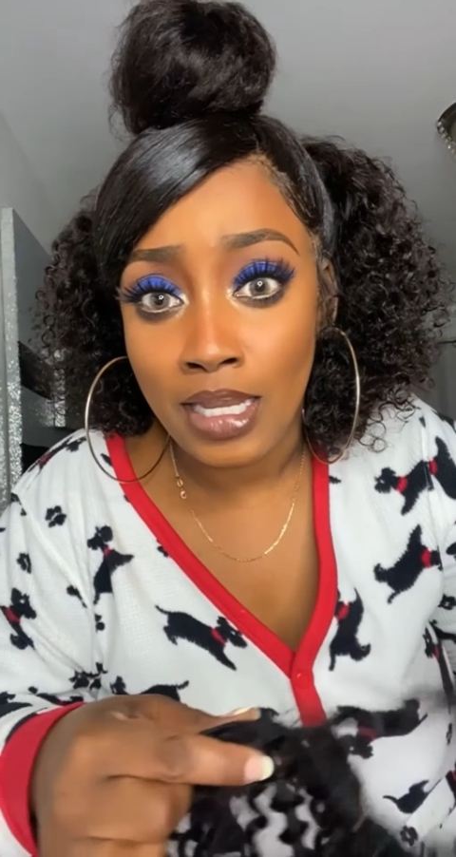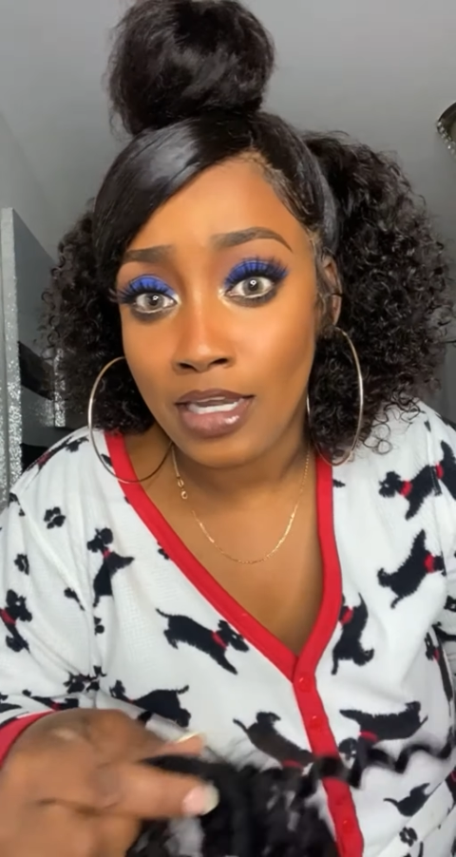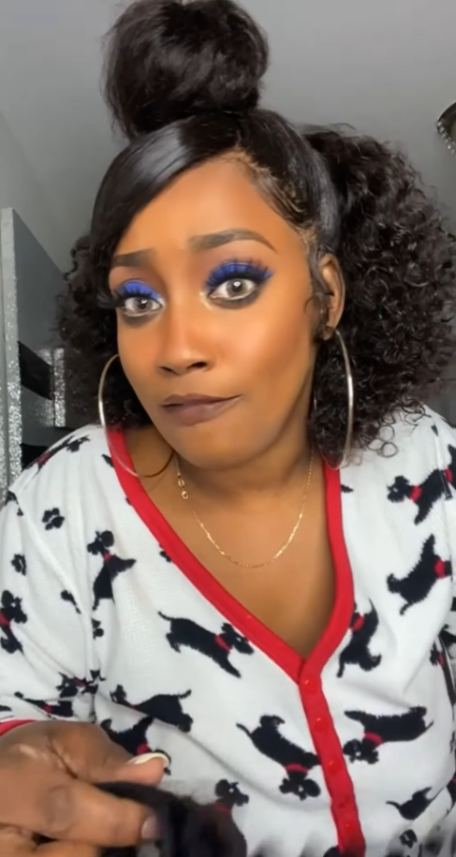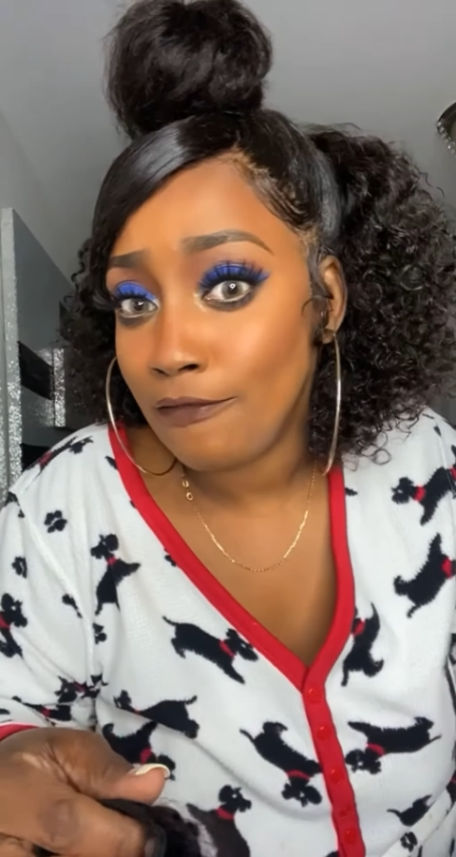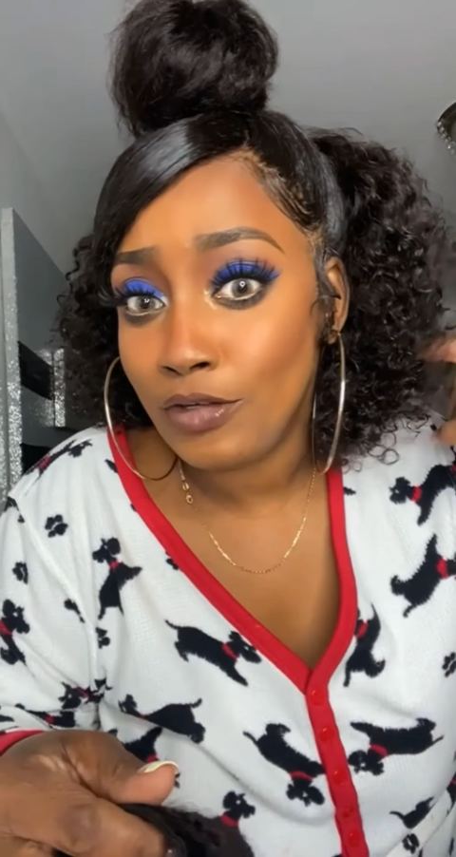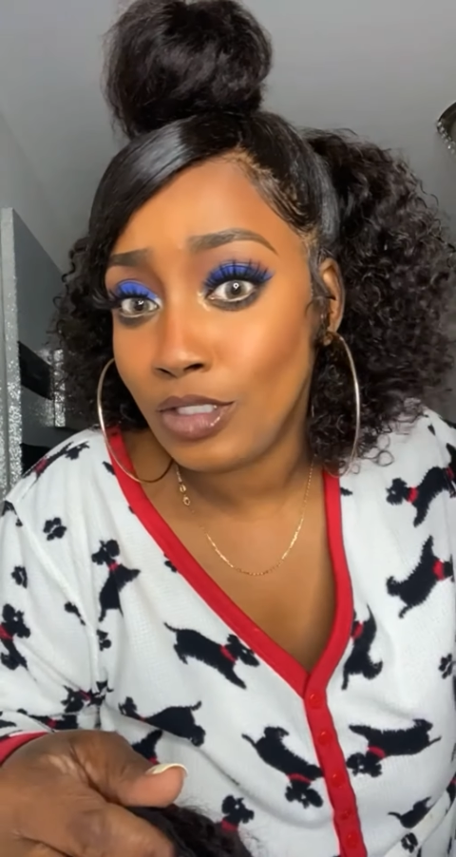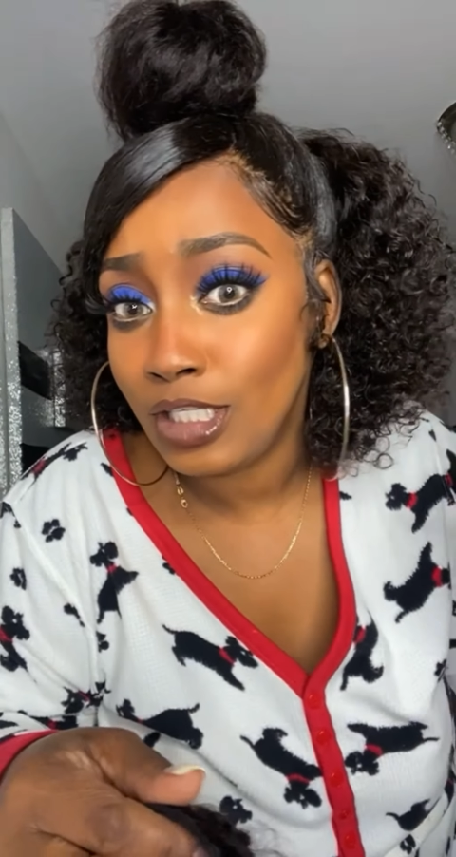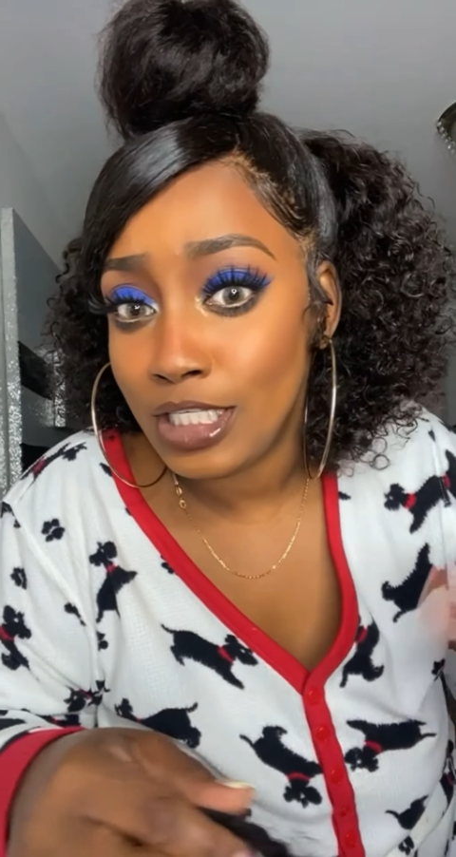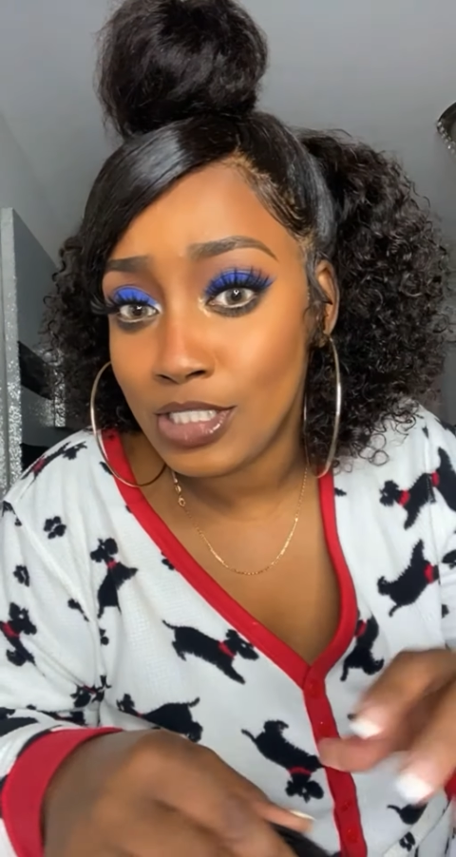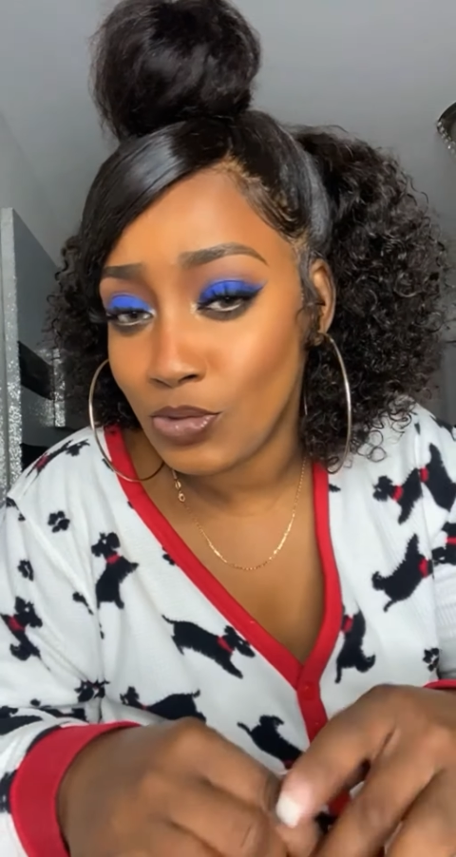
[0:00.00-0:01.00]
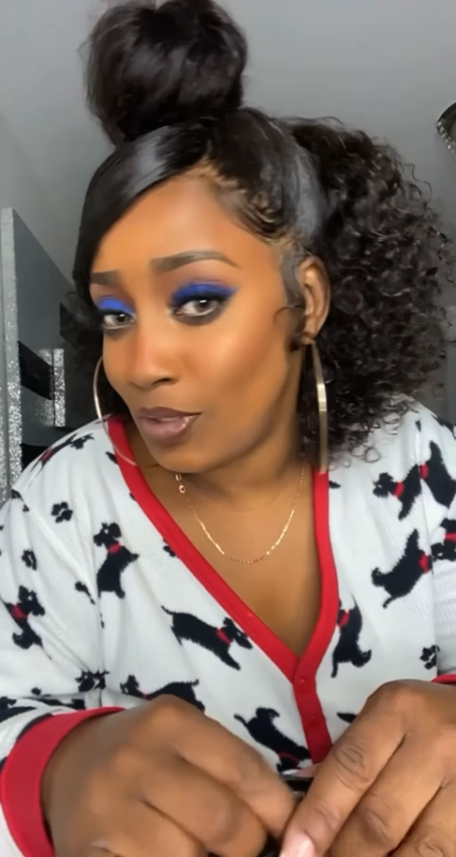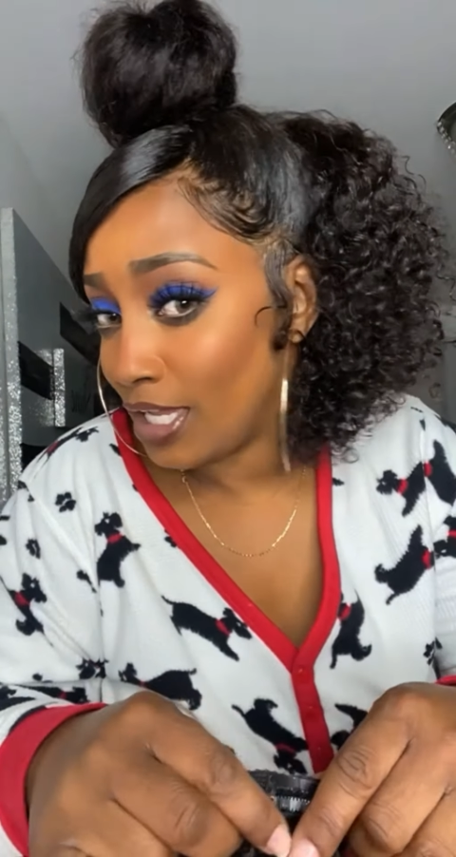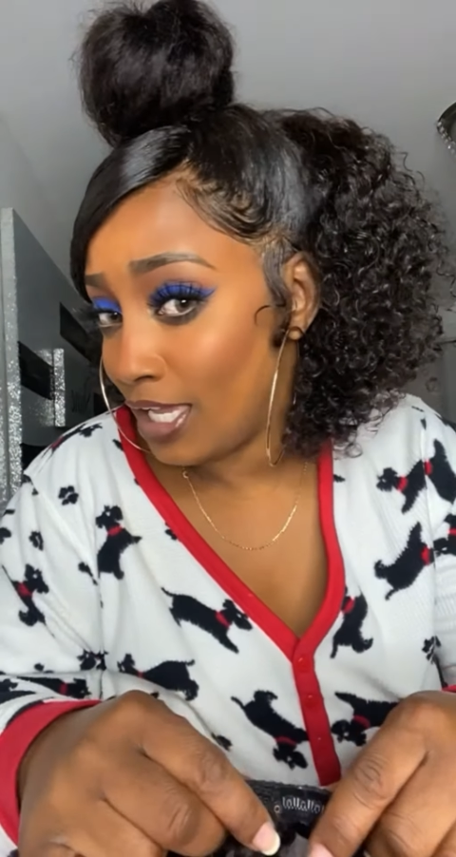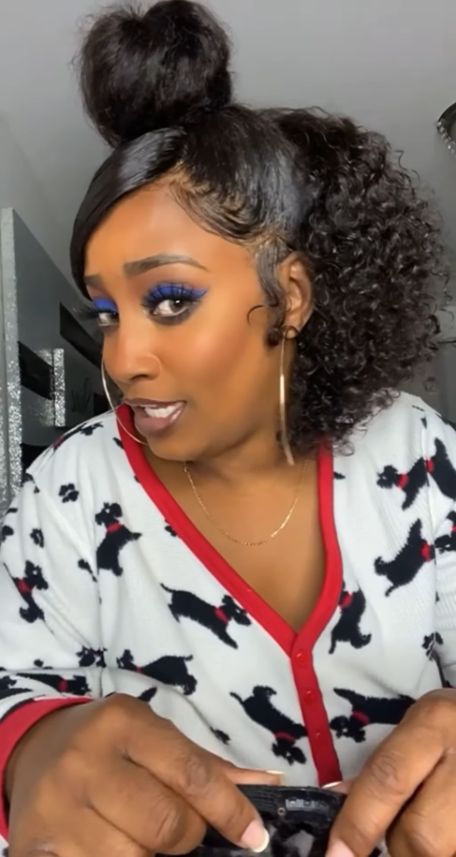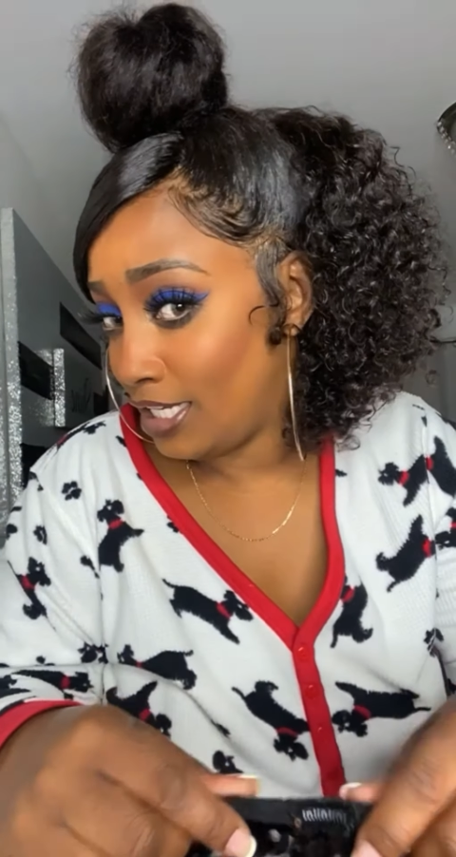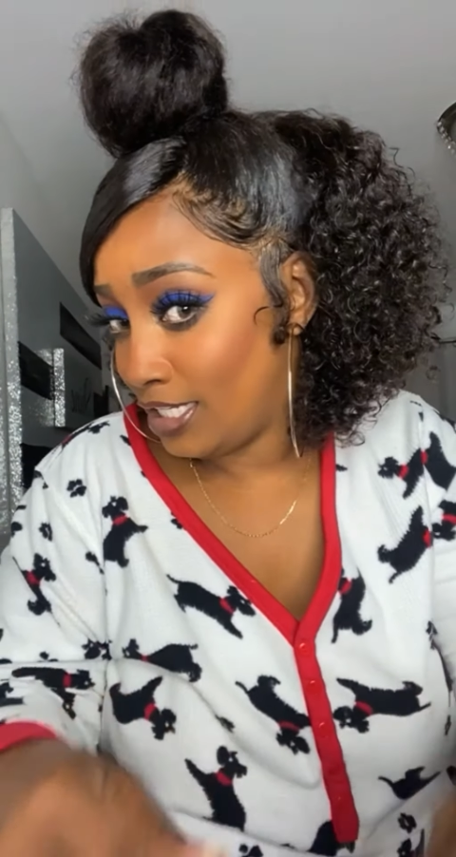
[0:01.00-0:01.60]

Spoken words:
a full lace wig, honey.